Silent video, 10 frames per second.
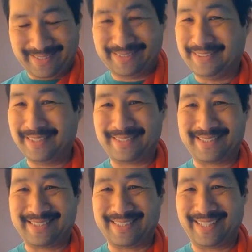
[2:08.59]
Just
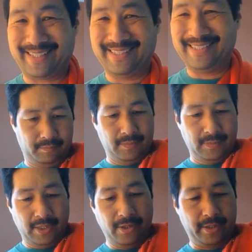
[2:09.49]
a second.
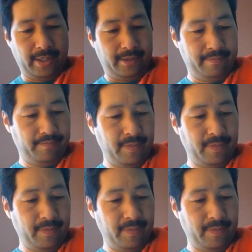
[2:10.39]
Okay.